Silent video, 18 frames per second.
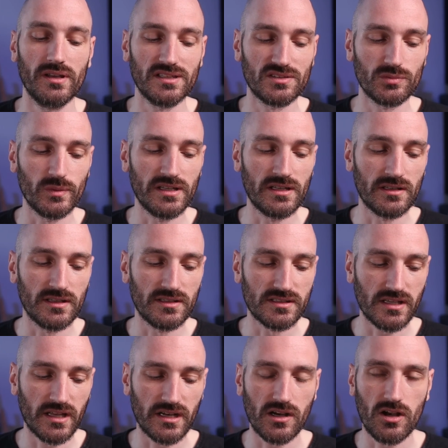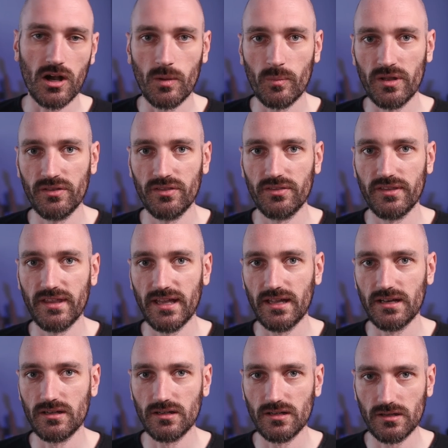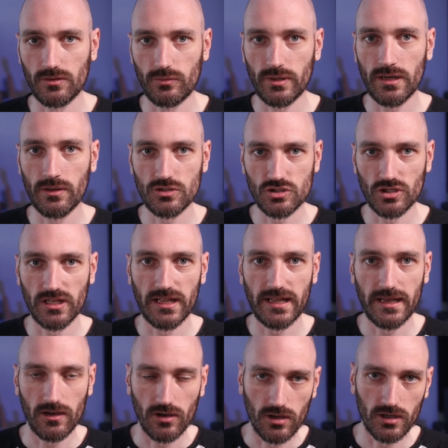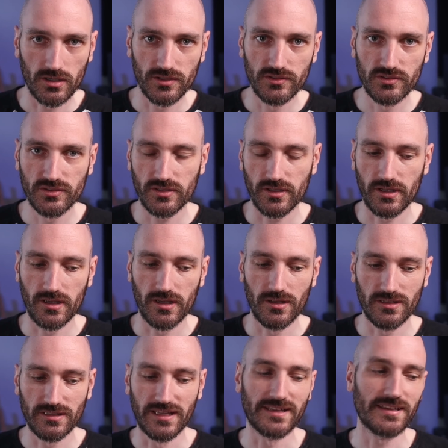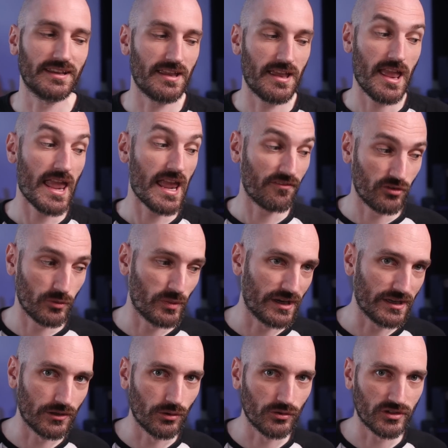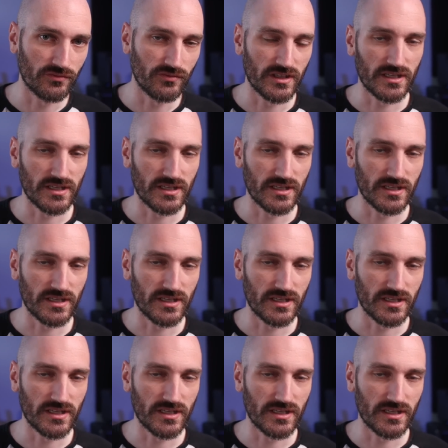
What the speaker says: in Sweden, it's kind of common that around July, August, everybody goes on